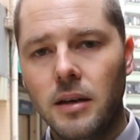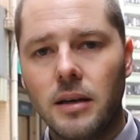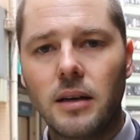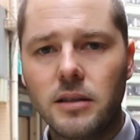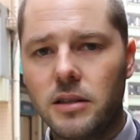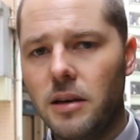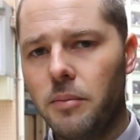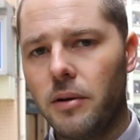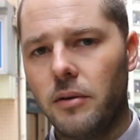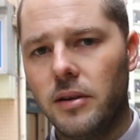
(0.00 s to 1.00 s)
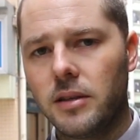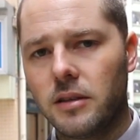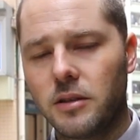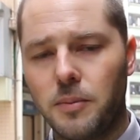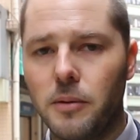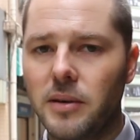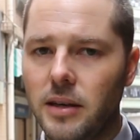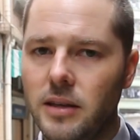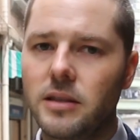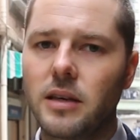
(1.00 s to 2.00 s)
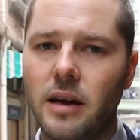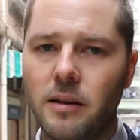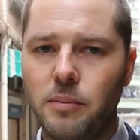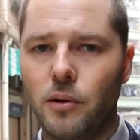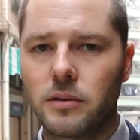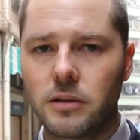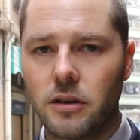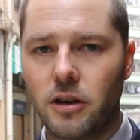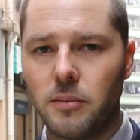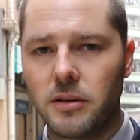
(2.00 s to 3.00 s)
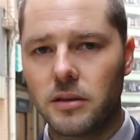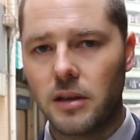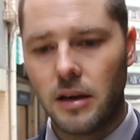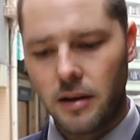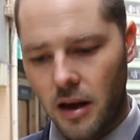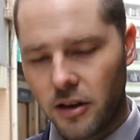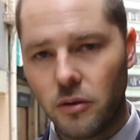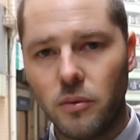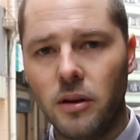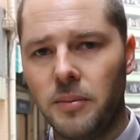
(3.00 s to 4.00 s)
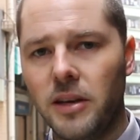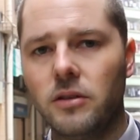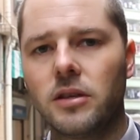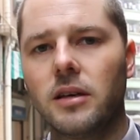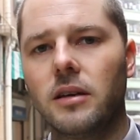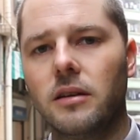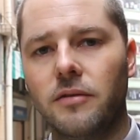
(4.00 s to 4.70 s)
Now, this temporary residence permit is an important document, and you will be using it in the